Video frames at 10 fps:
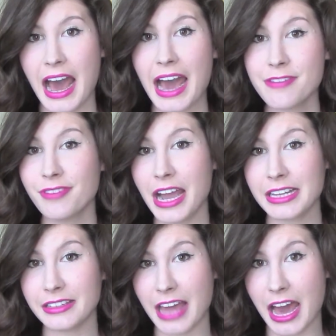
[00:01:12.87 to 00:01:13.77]
I
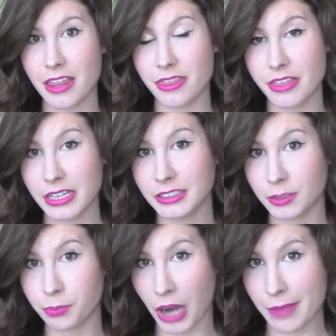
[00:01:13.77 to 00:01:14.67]
find that this
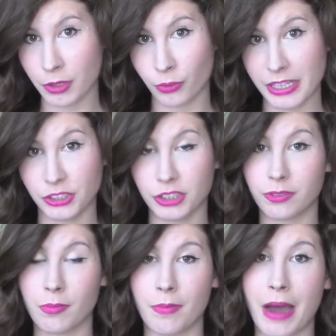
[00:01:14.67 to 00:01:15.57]
primer ranges
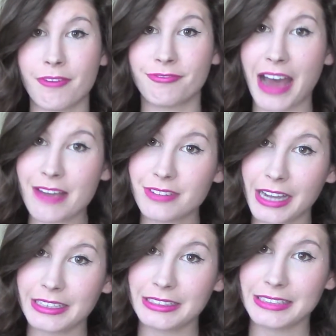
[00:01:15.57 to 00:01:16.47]
from about
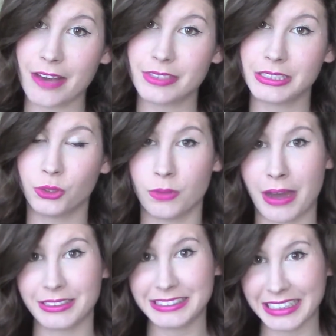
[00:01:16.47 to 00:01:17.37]
$5.97 to
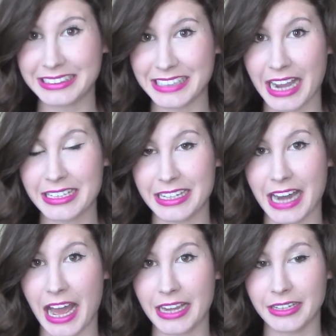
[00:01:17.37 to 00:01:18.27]
about
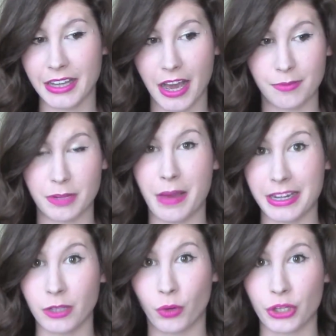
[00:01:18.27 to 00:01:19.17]
$6.99
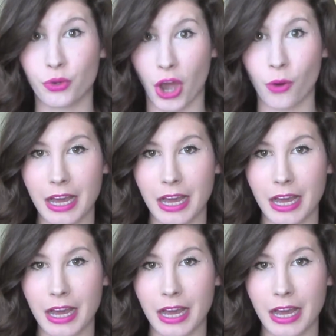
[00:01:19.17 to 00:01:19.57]
depending where you go.